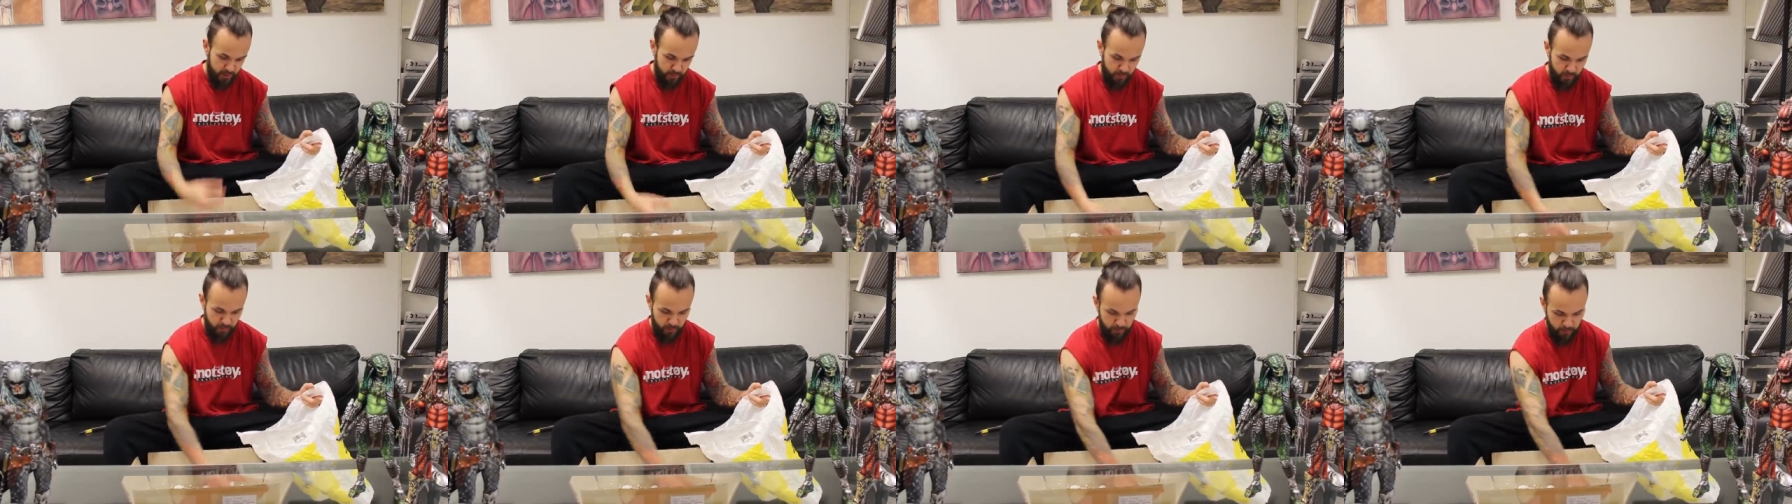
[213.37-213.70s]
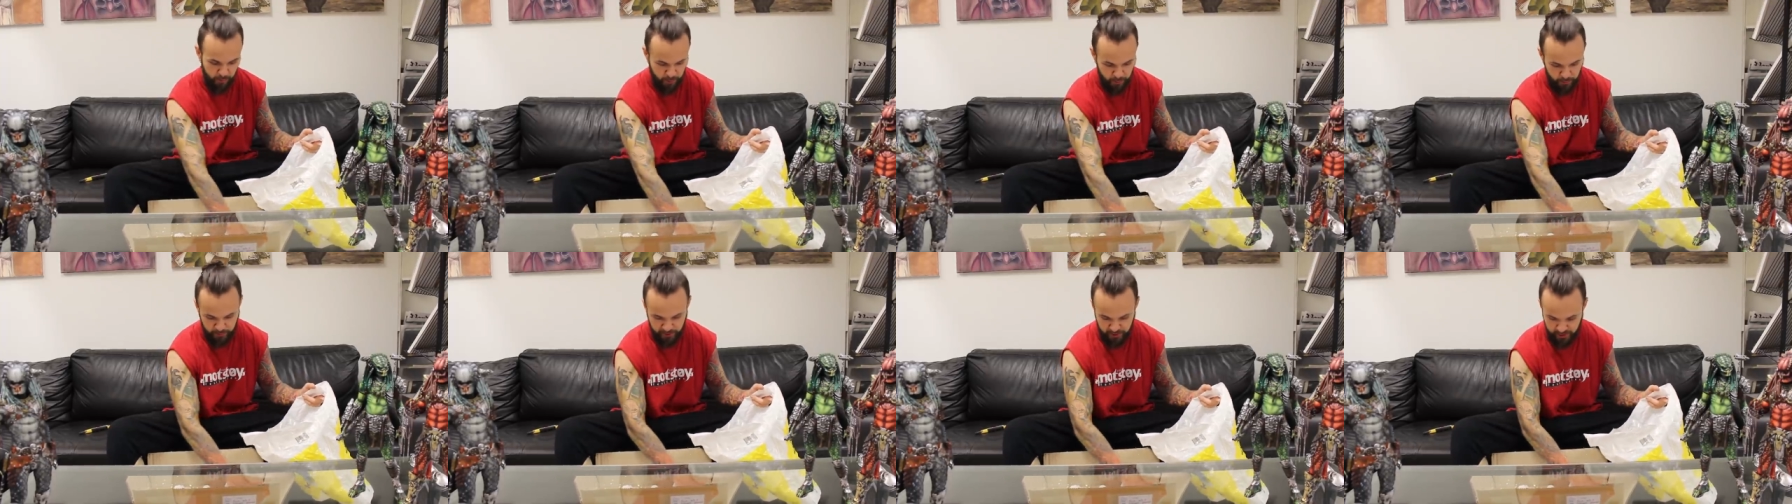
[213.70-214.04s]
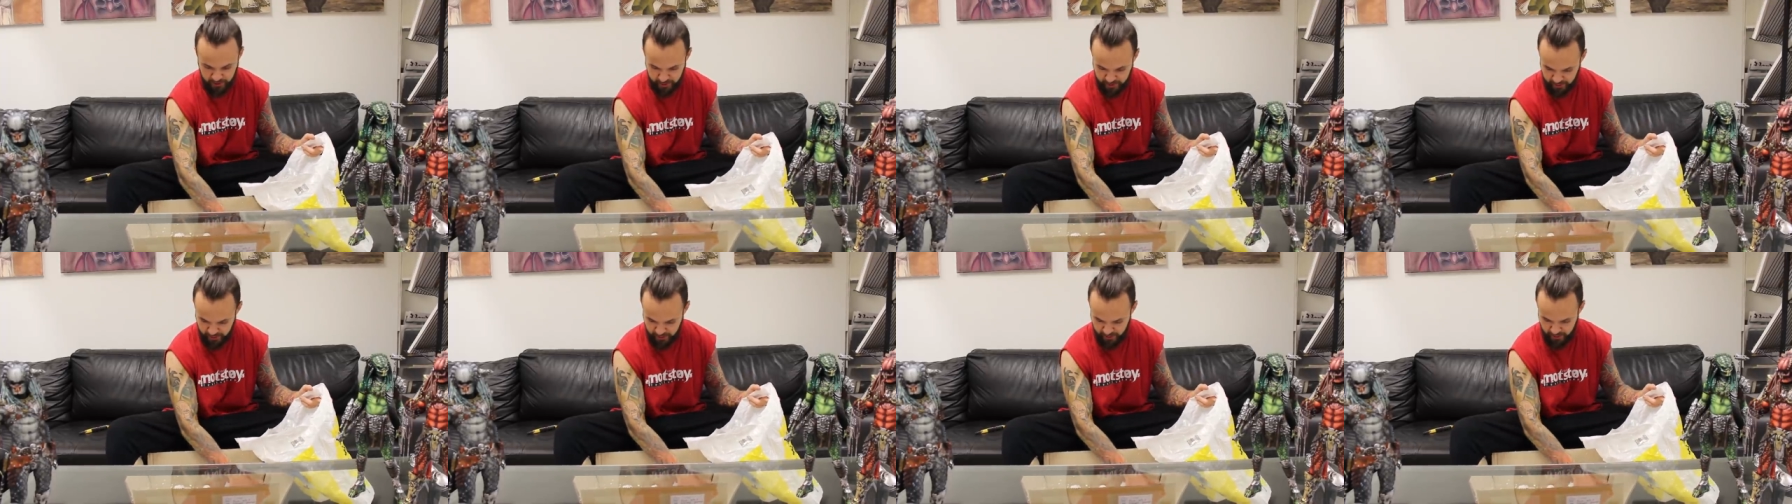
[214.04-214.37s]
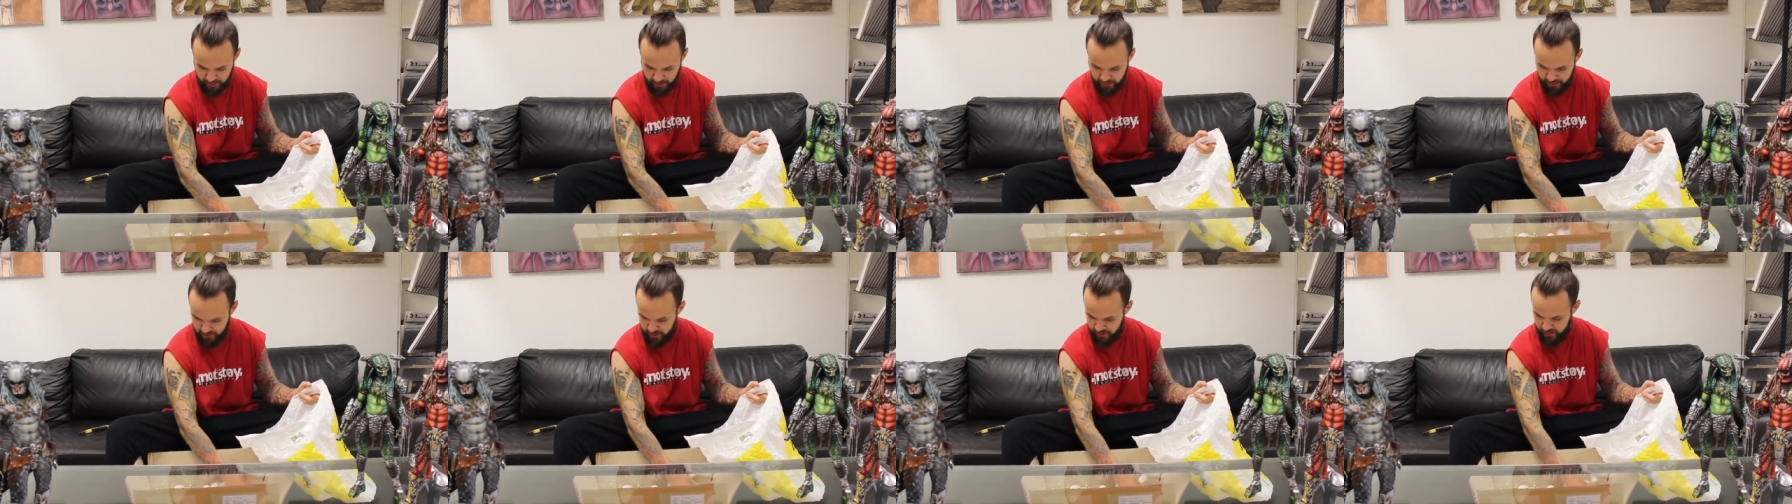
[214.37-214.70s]
before we can
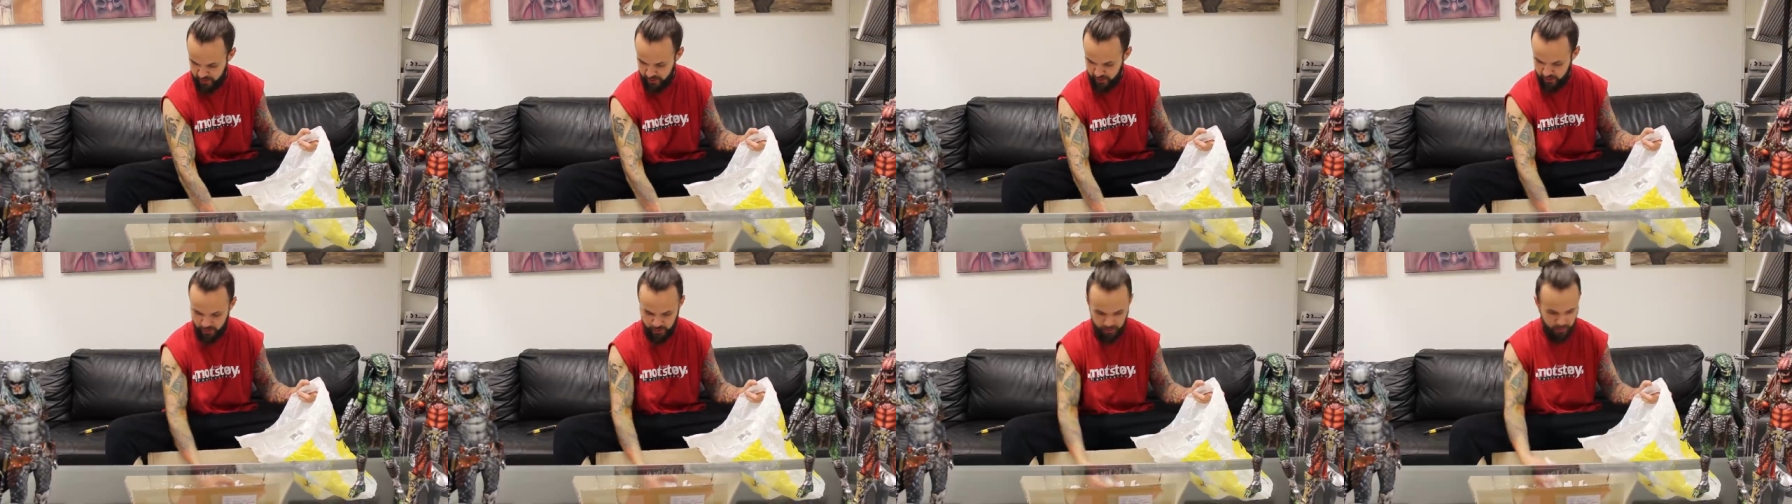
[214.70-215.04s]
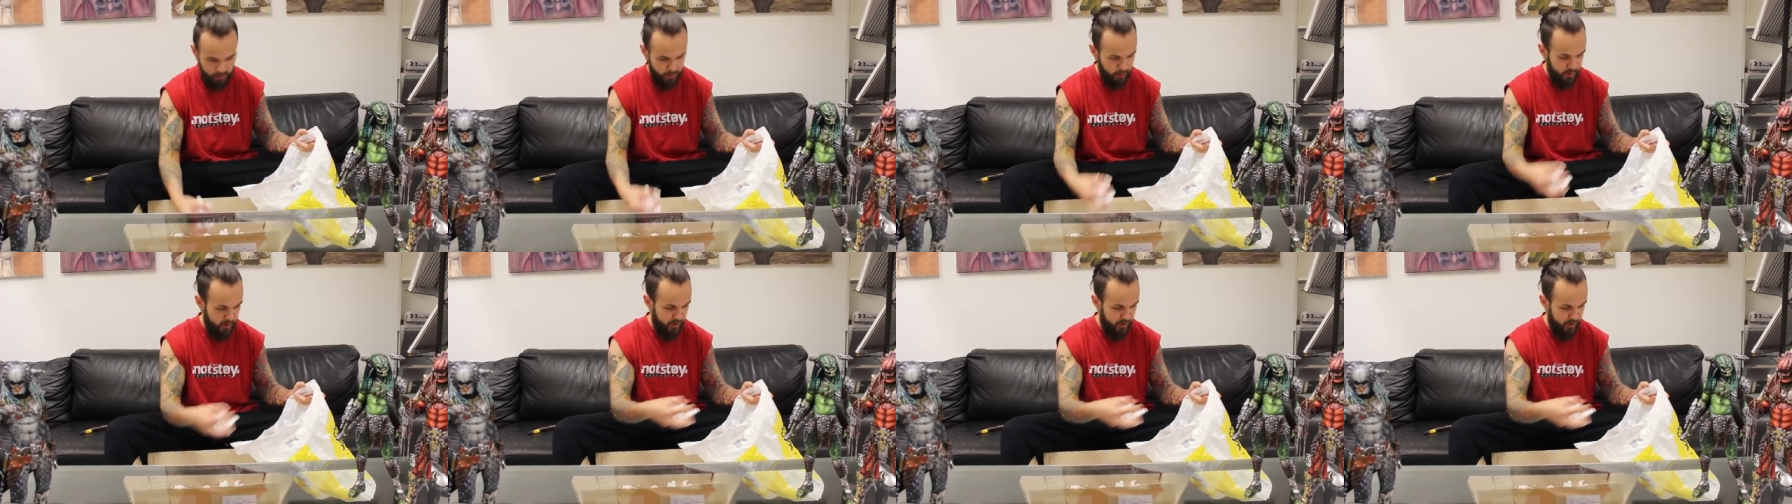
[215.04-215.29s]
get to